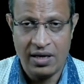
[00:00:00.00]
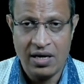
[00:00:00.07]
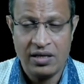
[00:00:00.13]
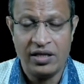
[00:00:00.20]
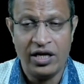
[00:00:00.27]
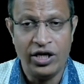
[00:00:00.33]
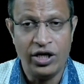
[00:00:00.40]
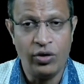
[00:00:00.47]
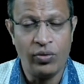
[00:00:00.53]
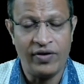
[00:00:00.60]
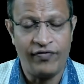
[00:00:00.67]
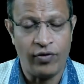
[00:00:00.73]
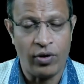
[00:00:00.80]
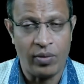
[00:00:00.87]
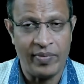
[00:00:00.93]
the newer
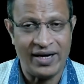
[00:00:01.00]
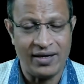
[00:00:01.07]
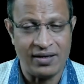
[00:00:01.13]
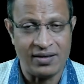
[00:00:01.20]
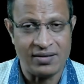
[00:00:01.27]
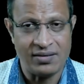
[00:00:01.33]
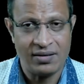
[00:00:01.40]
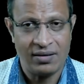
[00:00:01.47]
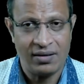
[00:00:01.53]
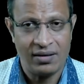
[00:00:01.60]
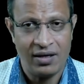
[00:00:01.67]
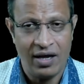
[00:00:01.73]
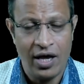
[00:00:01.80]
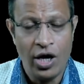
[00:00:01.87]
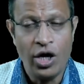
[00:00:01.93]
format is
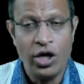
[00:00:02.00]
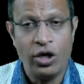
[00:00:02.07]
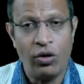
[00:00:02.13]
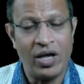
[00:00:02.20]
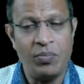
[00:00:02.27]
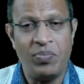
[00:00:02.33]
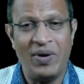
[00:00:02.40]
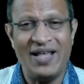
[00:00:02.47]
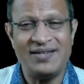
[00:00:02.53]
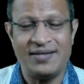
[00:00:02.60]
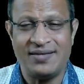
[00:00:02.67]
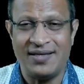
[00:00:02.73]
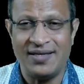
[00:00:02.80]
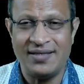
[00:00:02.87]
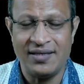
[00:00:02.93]
you can place a
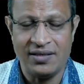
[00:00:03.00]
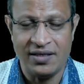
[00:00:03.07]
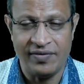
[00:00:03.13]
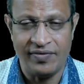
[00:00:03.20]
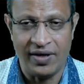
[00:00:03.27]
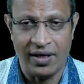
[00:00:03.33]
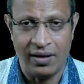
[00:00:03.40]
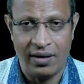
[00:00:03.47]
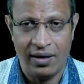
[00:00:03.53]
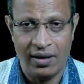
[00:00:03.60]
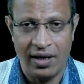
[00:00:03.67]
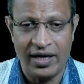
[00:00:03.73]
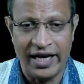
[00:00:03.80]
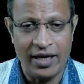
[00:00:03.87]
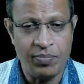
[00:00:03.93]
CCTV
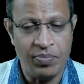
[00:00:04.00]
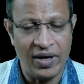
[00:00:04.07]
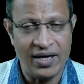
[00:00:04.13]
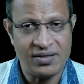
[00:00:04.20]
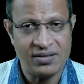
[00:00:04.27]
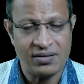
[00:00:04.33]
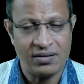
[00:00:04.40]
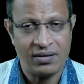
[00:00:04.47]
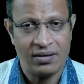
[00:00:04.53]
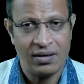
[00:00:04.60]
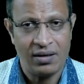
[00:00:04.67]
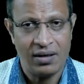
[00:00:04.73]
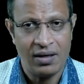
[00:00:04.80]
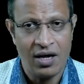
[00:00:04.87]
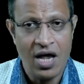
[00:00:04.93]
in any place
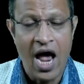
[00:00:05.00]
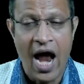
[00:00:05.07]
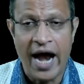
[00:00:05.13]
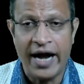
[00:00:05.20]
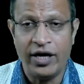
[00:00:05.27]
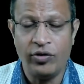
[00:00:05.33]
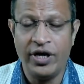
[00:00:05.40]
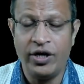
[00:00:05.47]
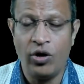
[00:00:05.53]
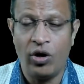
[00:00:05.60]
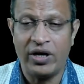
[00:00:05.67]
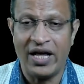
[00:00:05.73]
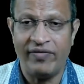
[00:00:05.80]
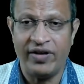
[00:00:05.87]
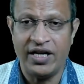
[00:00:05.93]
and you need not
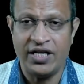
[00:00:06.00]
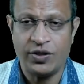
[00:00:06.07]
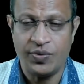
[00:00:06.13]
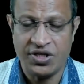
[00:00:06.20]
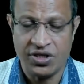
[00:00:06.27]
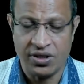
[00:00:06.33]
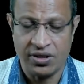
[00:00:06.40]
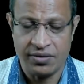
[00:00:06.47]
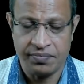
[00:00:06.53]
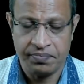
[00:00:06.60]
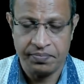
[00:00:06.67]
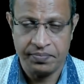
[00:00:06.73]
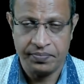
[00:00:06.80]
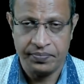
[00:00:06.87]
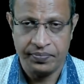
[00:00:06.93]
have any switcher
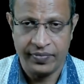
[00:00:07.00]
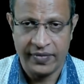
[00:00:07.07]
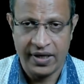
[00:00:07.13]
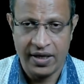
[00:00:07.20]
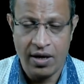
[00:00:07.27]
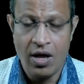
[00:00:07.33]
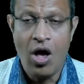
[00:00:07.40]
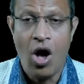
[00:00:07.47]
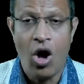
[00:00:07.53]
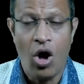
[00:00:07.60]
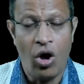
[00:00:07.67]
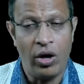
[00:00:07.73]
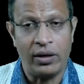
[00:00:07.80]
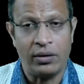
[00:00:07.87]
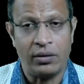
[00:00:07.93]

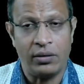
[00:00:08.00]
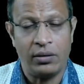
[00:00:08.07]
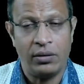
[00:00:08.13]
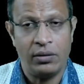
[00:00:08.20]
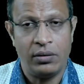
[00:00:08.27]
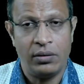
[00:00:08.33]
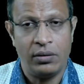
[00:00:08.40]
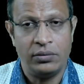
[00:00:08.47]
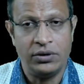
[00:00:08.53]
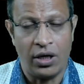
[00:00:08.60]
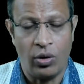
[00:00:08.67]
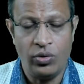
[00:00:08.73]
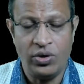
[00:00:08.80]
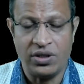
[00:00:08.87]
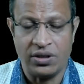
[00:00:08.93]
or the
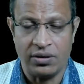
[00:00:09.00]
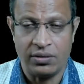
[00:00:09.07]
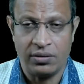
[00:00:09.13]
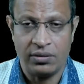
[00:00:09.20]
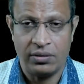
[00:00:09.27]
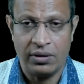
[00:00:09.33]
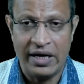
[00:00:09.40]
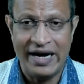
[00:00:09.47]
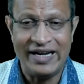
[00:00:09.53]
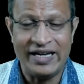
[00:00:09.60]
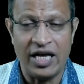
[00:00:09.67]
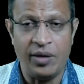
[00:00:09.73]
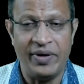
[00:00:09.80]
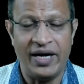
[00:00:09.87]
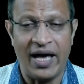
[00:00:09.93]
router. It
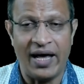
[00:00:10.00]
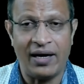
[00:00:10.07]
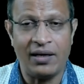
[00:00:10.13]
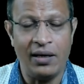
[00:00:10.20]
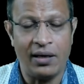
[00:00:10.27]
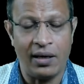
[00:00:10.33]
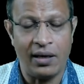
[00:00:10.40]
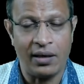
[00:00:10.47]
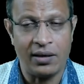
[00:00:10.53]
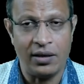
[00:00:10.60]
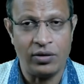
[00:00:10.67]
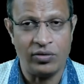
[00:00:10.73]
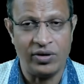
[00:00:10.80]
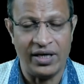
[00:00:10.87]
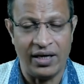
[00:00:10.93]
can be directly connected
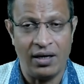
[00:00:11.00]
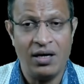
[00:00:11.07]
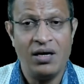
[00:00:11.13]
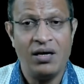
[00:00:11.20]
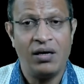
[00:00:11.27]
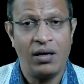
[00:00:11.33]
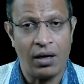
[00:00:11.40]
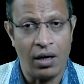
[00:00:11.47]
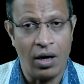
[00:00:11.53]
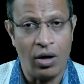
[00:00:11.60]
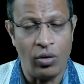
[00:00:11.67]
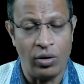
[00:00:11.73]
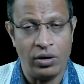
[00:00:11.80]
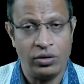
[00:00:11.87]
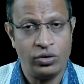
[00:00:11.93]
to the
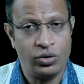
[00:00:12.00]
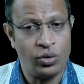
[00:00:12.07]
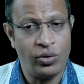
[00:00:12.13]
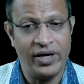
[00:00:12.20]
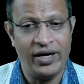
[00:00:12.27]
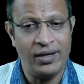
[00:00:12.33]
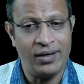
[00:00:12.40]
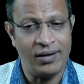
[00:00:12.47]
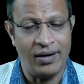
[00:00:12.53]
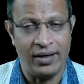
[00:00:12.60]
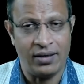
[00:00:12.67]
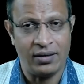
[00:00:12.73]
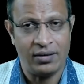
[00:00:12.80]
cloud through an internet.